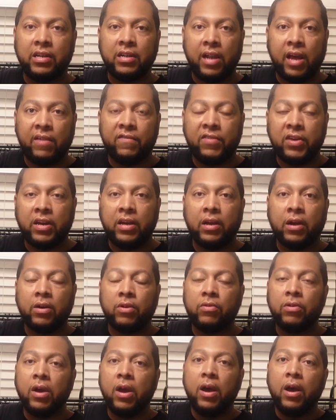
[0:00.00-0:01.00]
in that
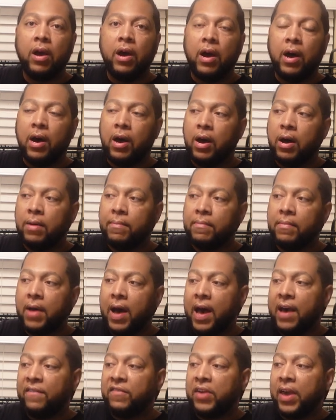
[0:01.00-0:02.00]
video.
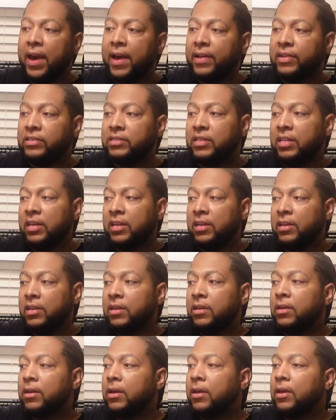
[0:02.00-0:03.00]
I've got
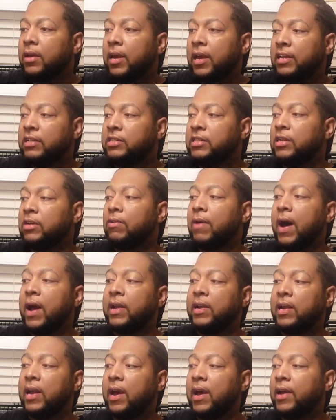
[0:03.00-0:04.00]
the Intel
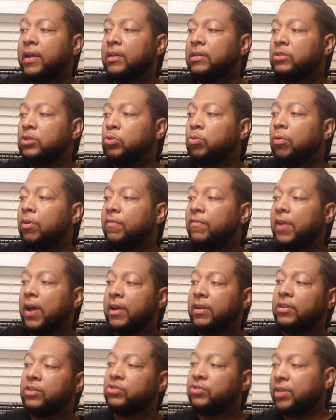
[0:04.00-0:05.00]

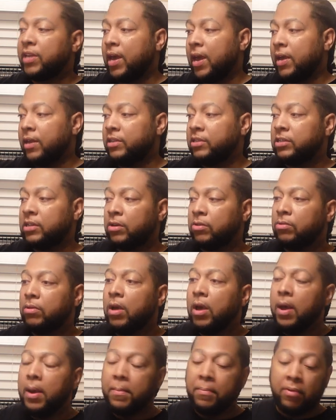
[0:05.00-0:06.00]
i9-12900K. So
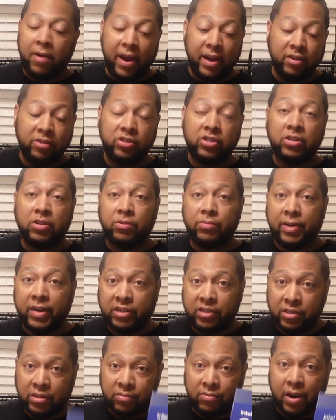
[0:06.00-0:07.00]
prior
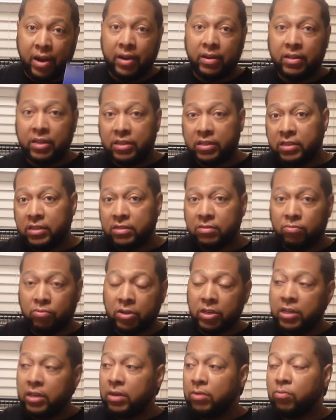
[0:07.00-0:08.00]
generation, right? This is
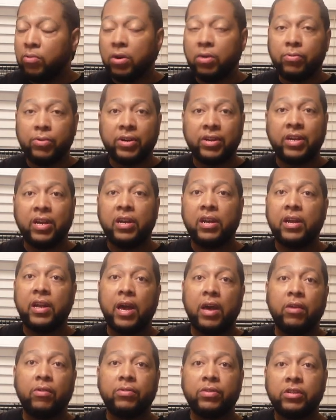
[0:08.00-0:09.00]
really where we're
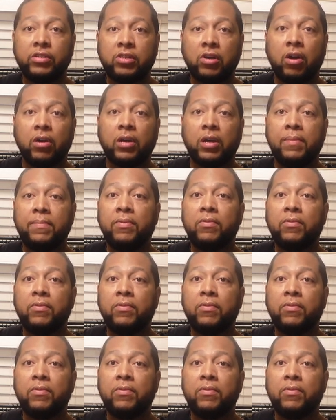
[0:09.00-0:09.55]
getting at on the talking